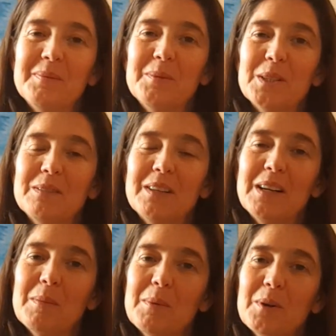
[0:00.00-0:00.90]
what's
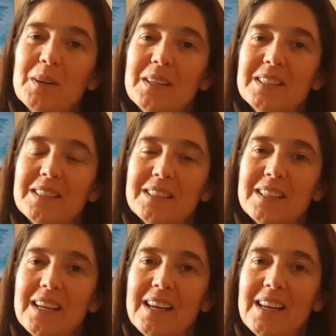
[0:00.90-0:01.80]
very important is
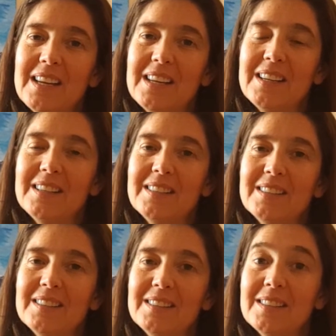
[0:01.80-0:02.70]

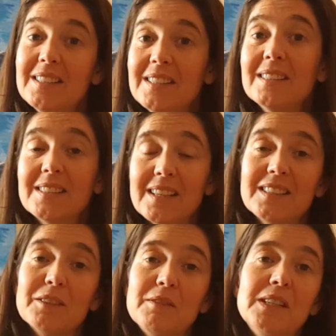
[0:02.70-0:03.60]
a
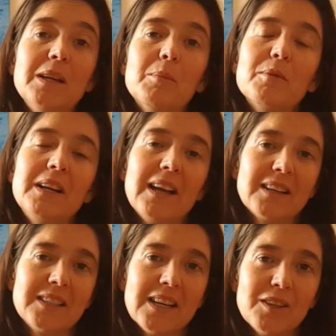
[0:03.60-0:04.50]
sense of deep
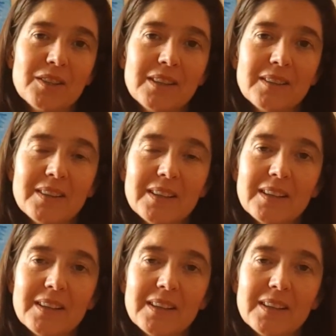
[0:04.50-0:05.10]
relaxation,